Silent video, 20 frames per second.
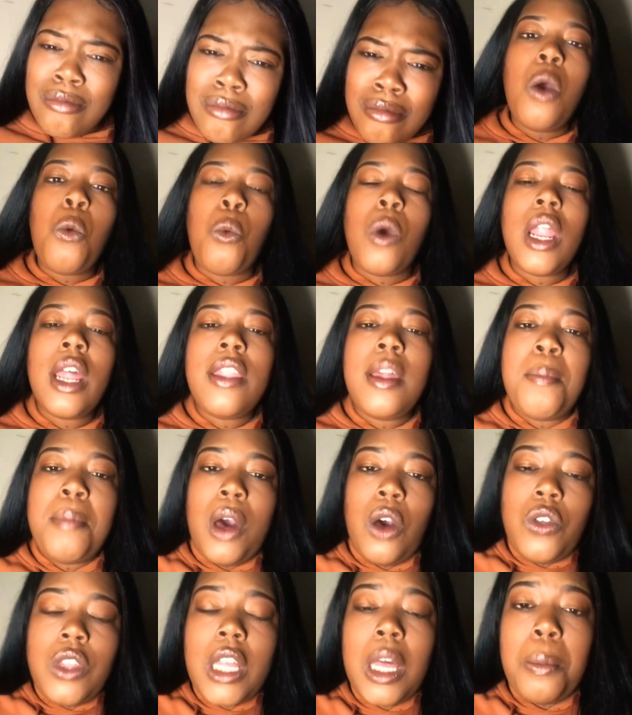One of the
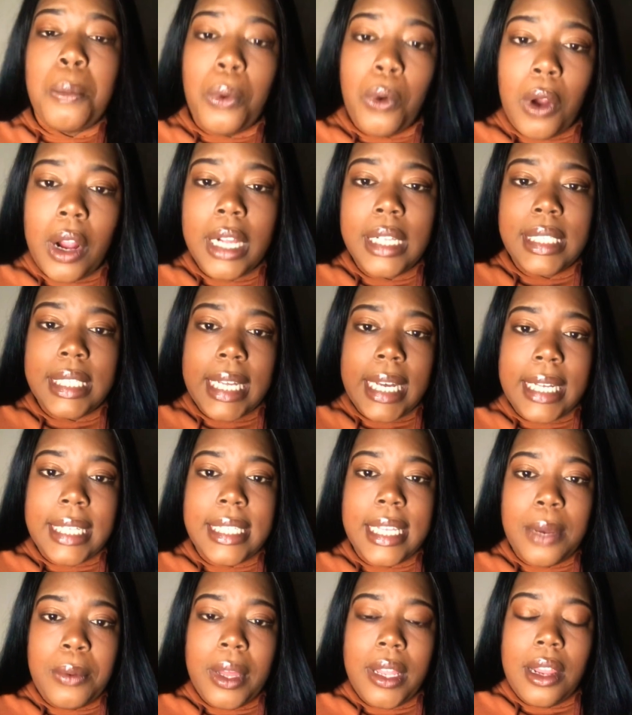most important things
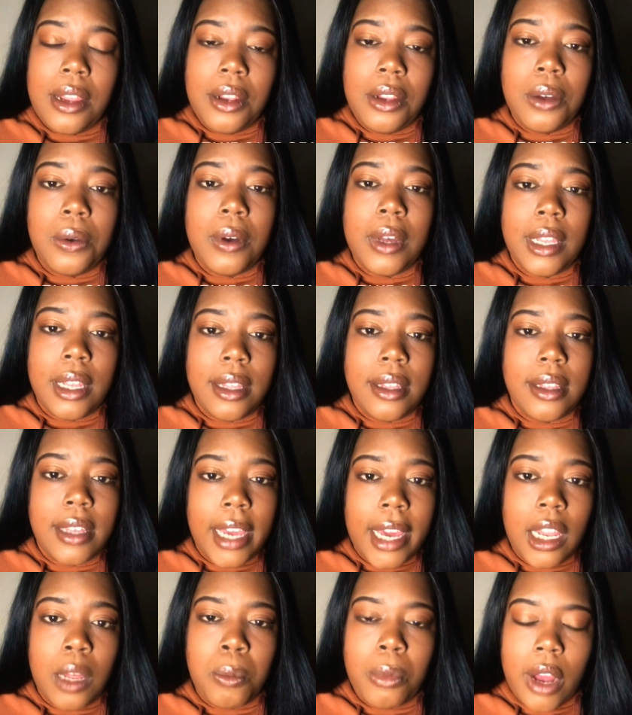that we need to do in this
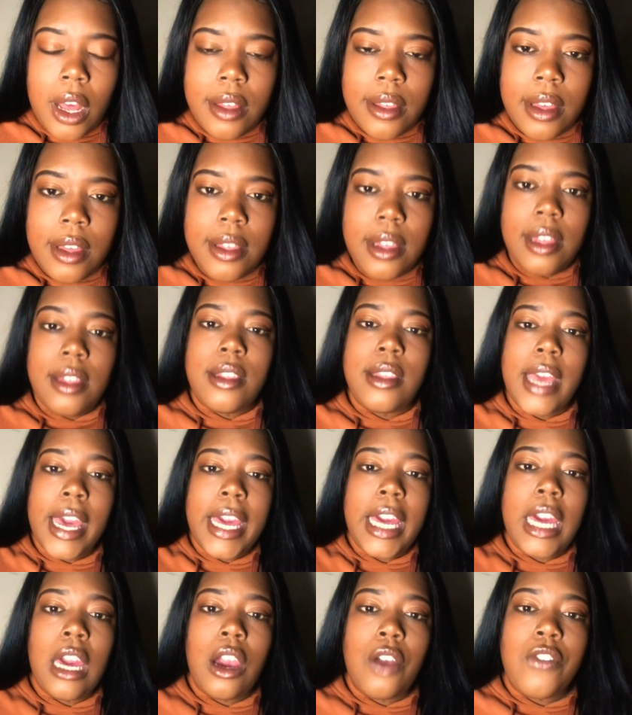dating process is take
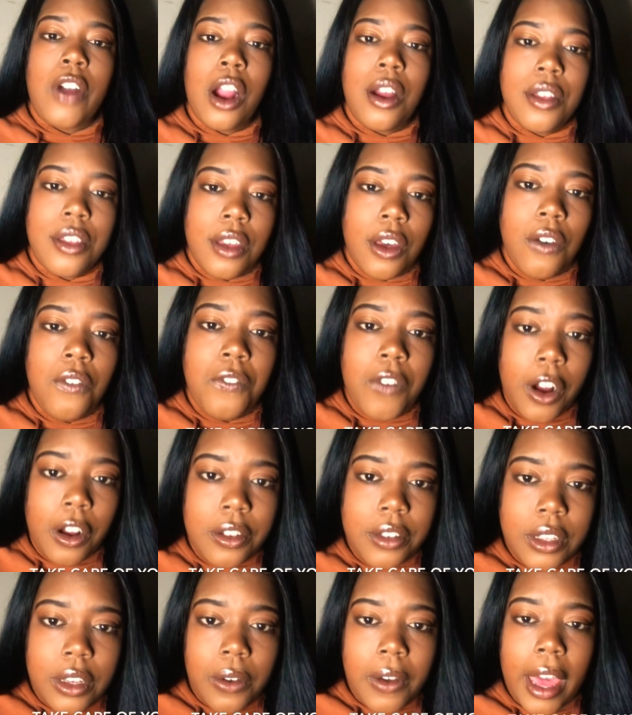care of ourselves
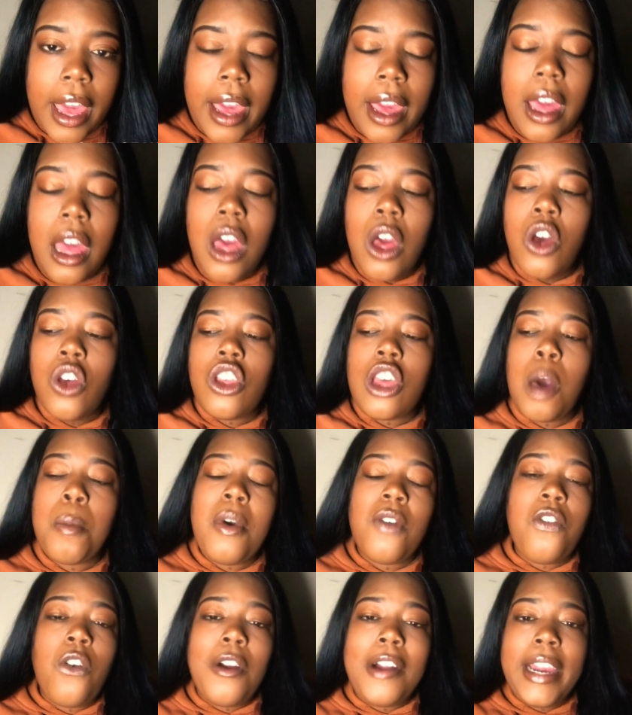first, okay? So
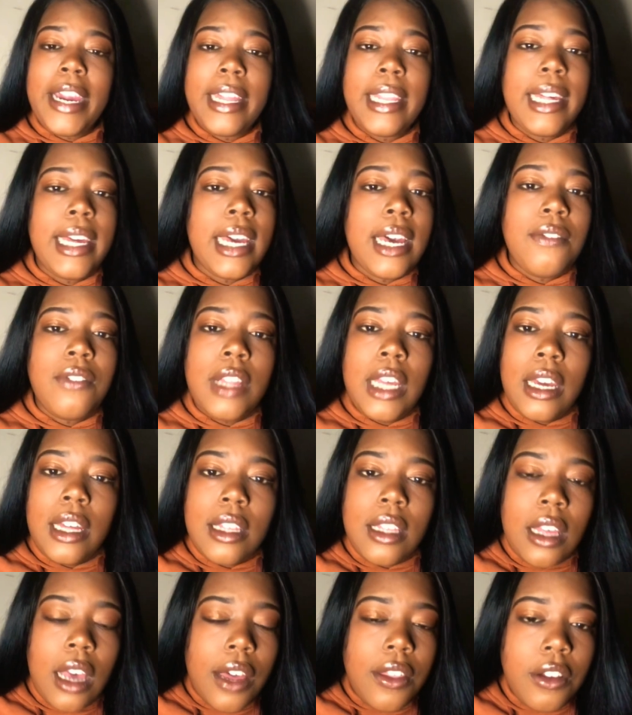before any of these
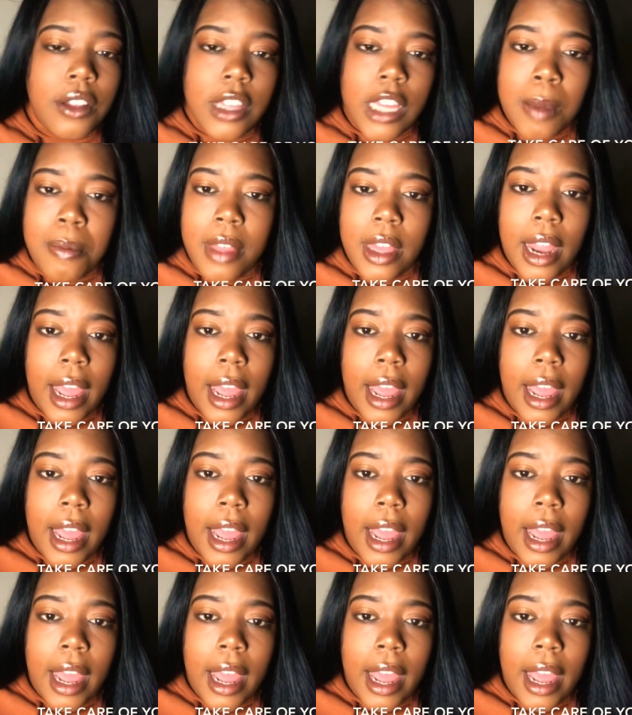other tips that I